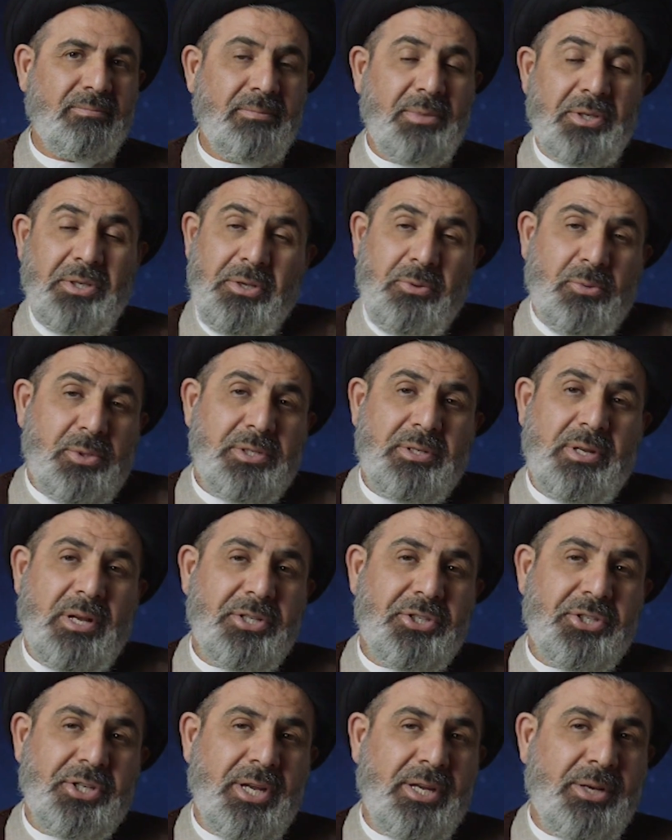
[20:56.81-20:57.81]
But he was
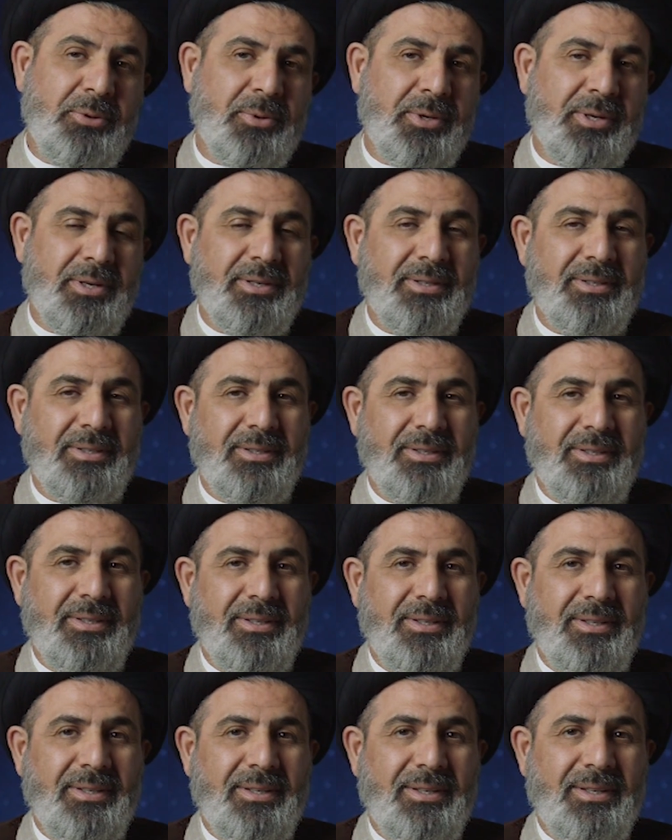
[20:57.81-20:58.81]
not genuine.
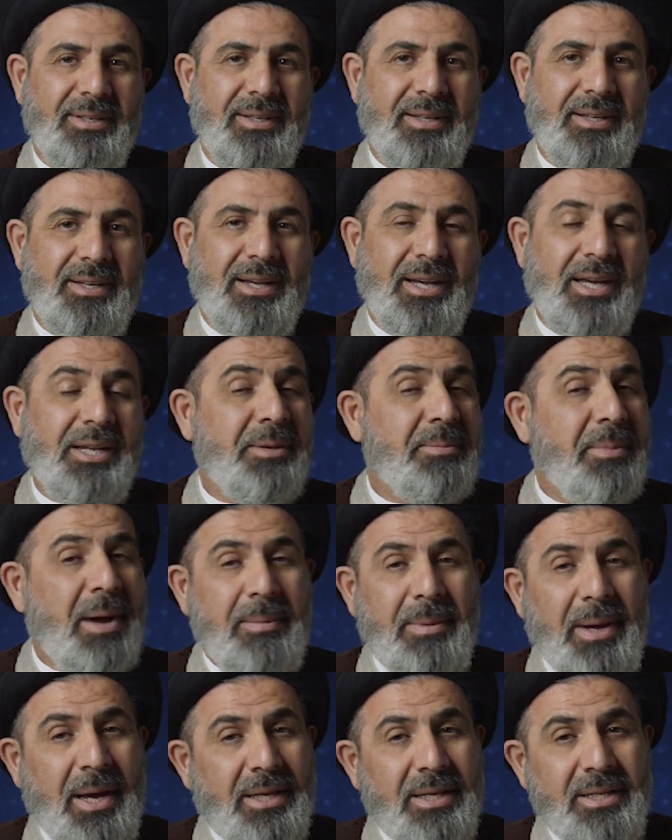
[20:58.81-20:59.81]
And
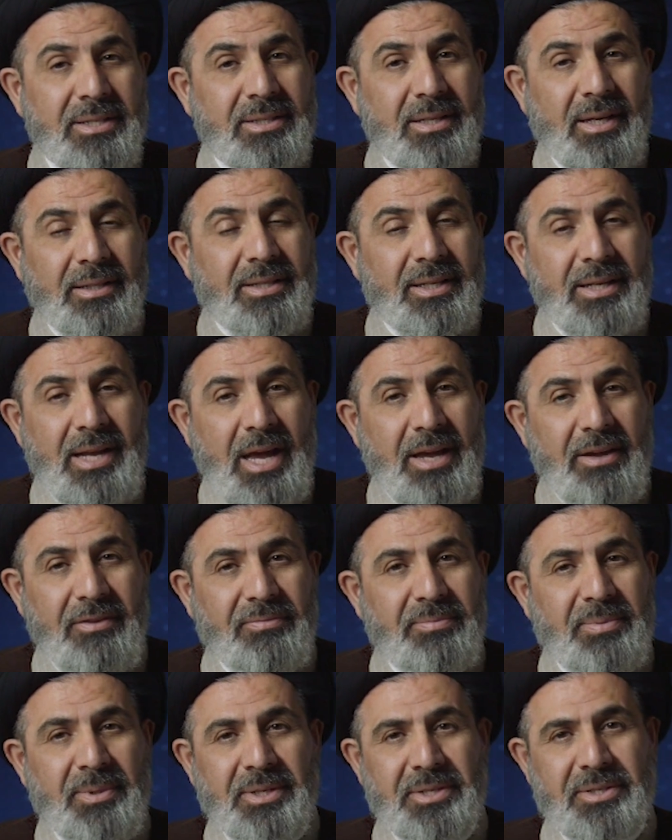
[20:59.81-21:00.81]
Imam Ali is not a
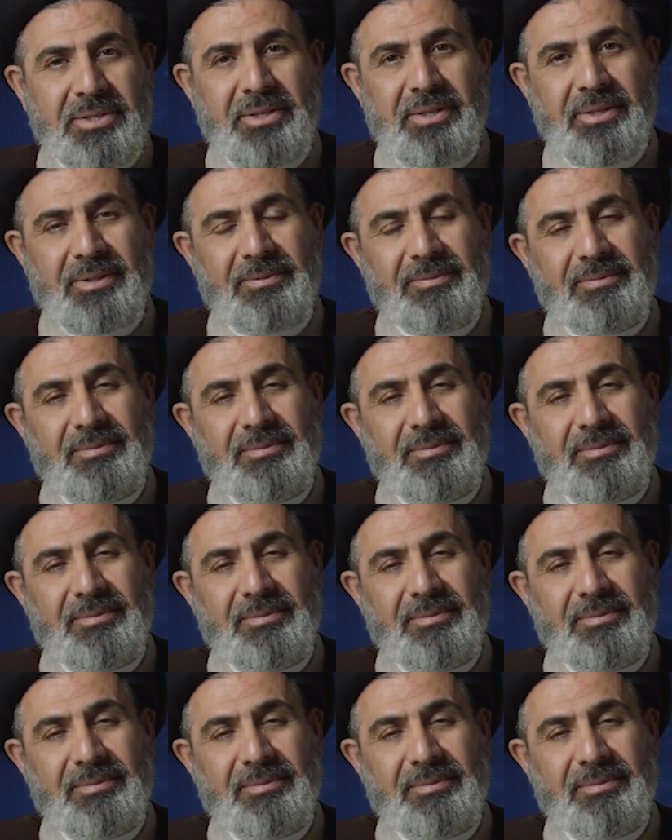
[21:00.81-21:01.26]
naive person.